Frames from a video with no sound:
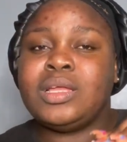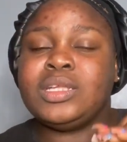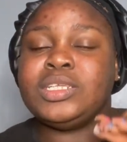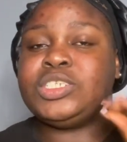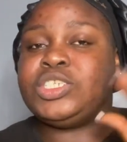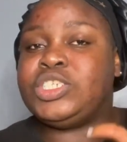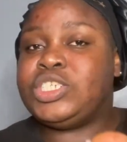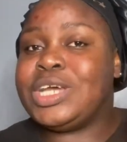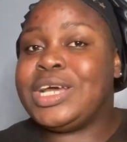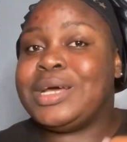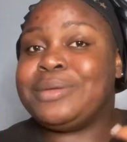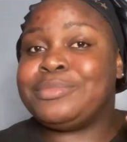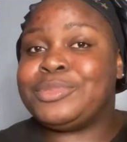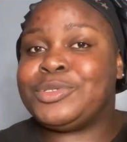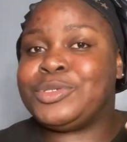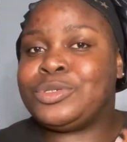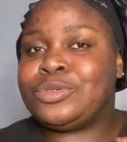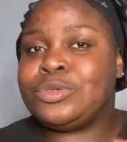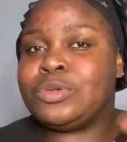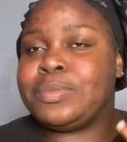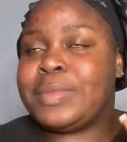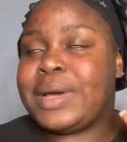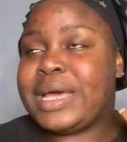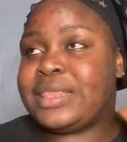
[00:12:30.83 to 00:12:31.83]
jam
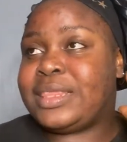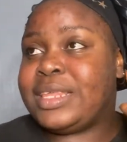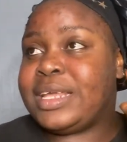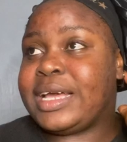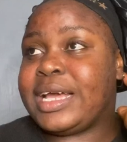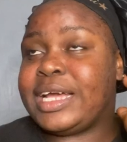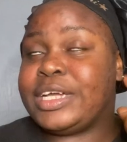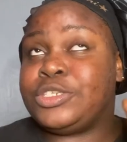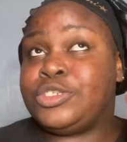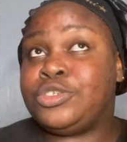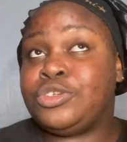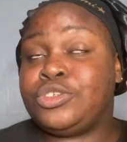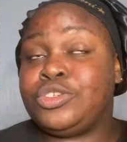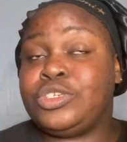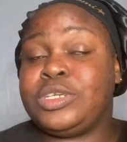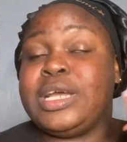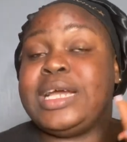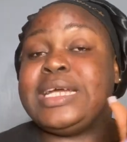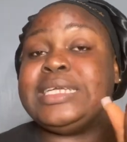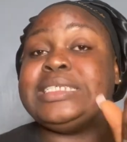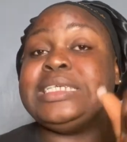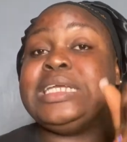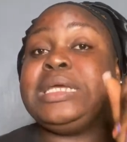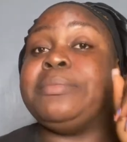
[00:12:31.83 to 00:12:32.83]
soap. I think I showed you
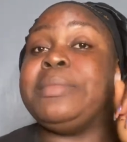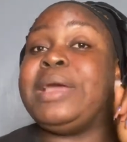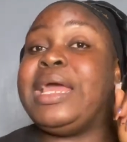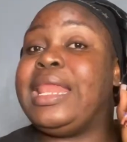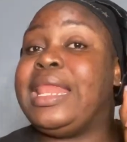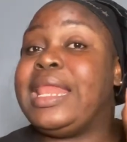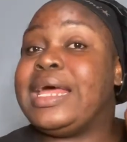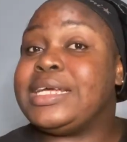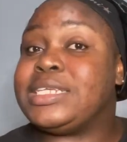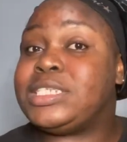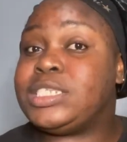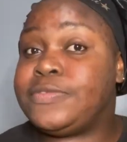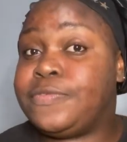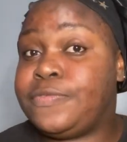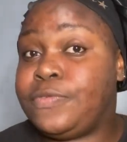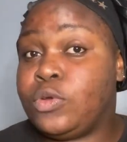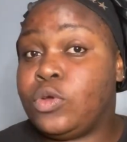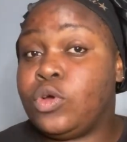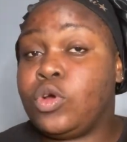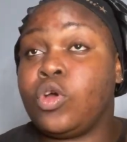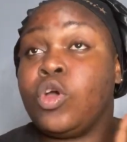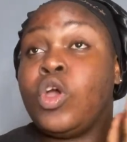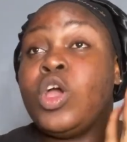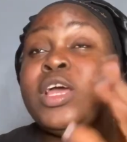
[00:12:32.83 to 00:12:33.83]
guys in my last
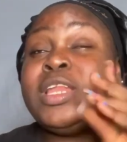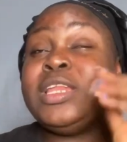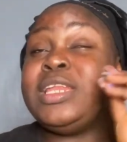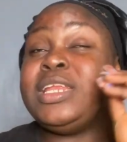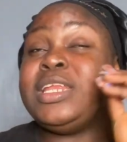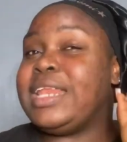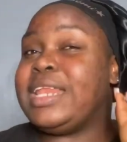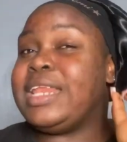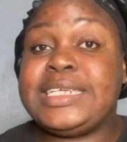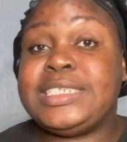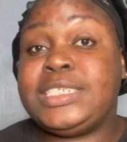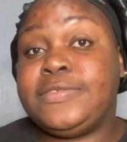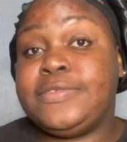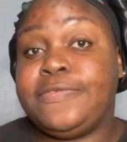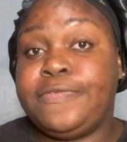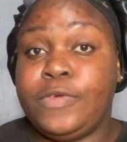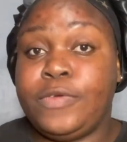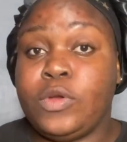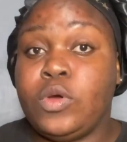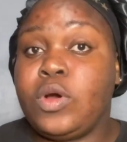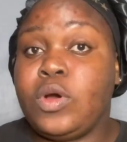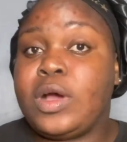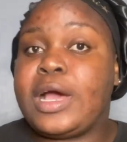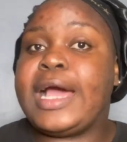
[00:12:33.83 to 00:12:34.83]
vlog. The last
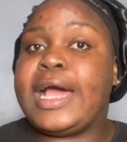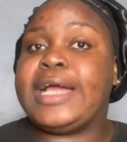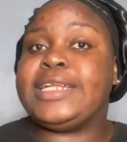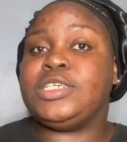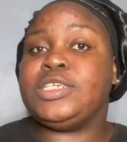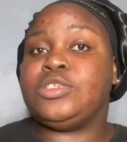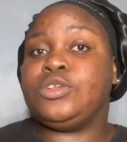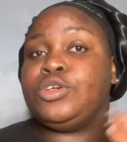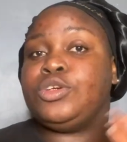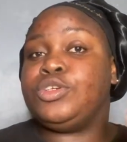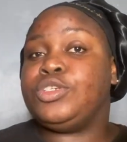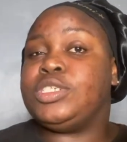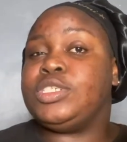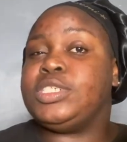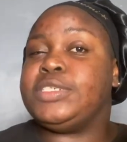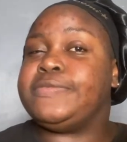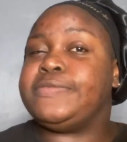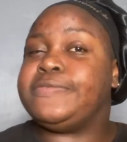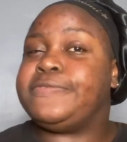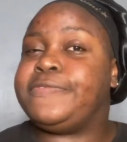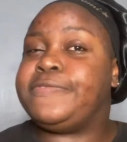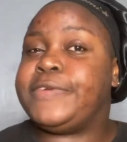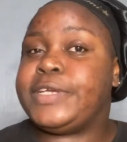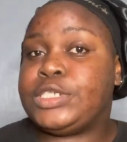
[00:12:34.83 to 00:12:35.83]
vlog I did not use the
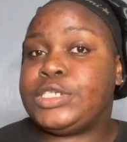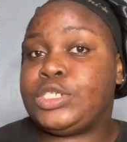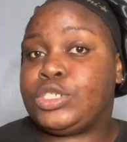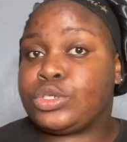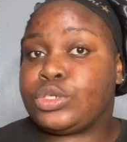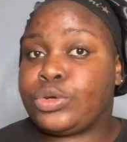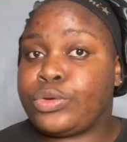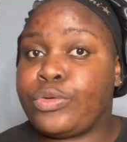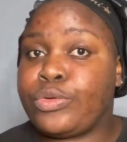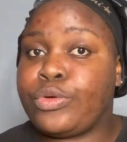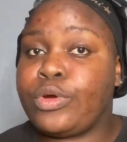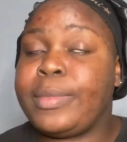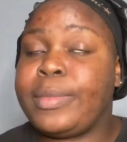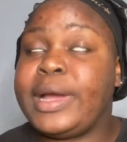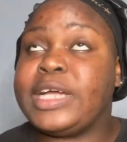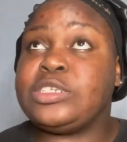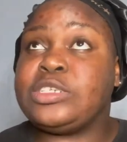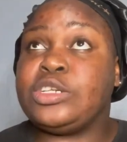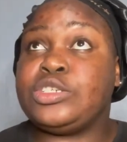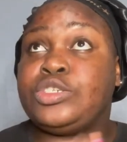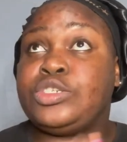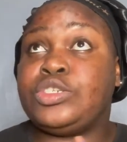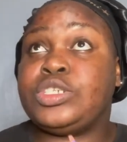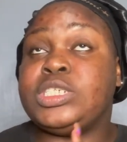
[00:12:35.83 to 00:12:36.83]
face scrub, I
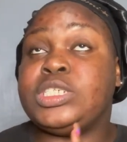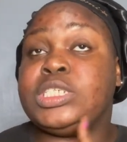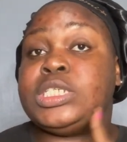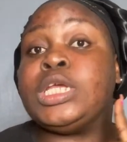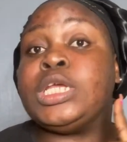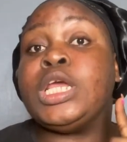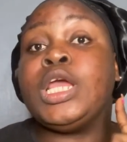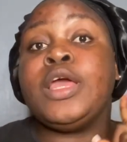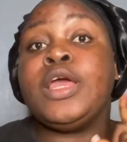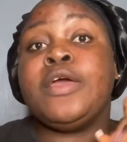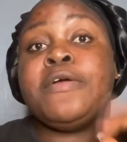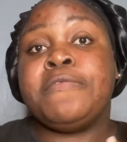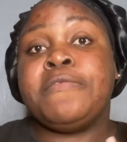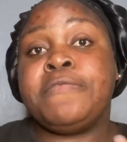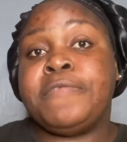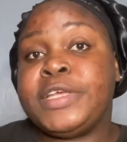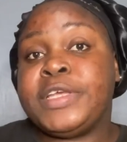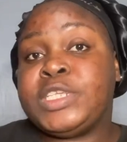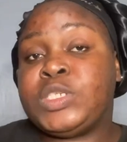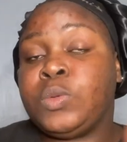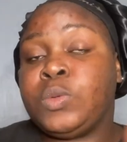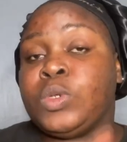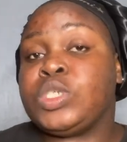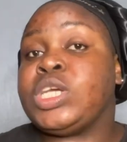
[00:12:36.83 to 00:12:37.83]
just used the
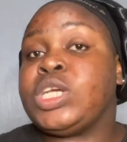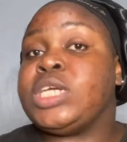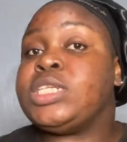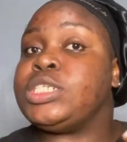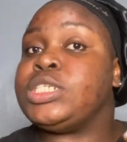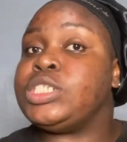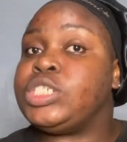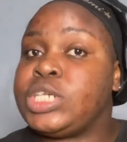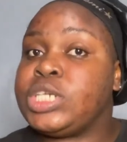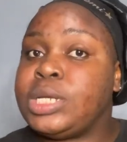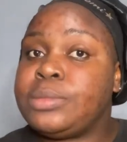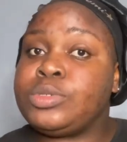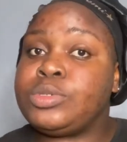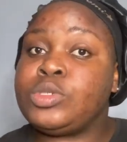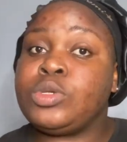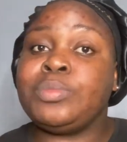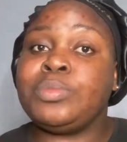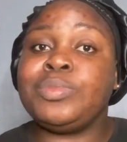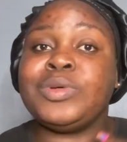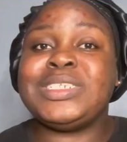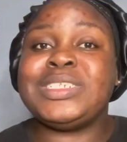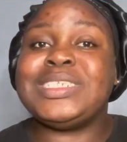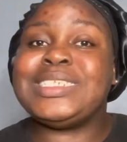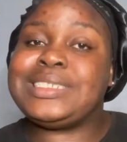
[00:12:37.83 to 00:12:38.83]
face wash and the jam soap.
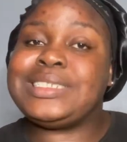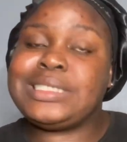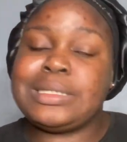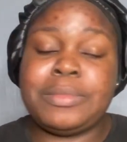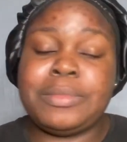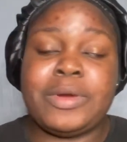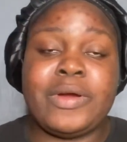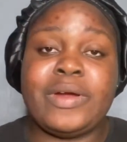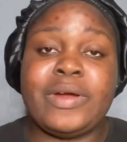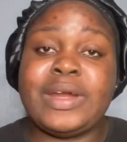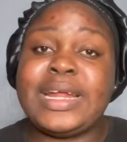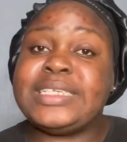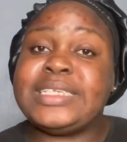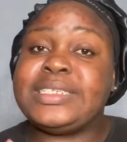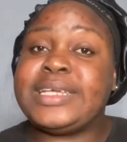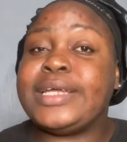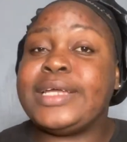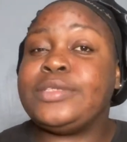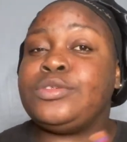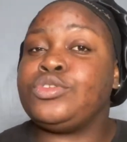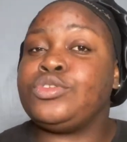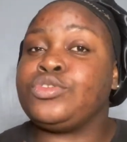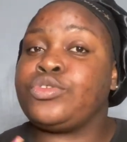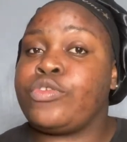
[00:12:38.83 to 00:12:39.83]
But this time around I
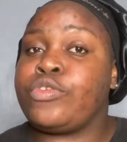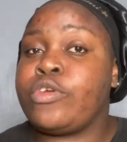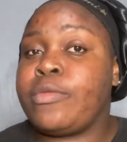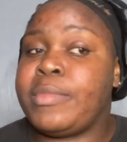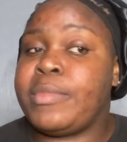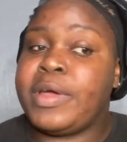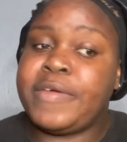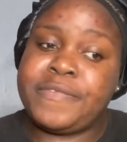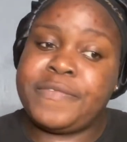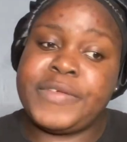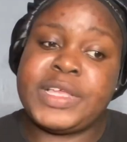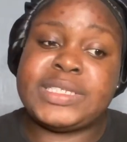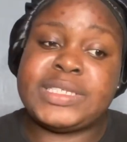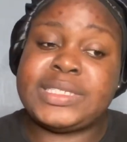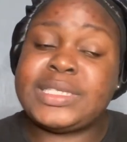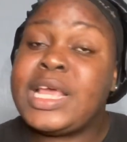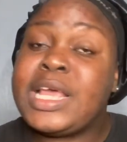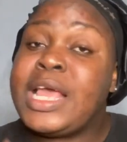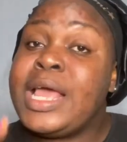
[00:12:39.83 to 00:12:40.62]
decided to scrub my face,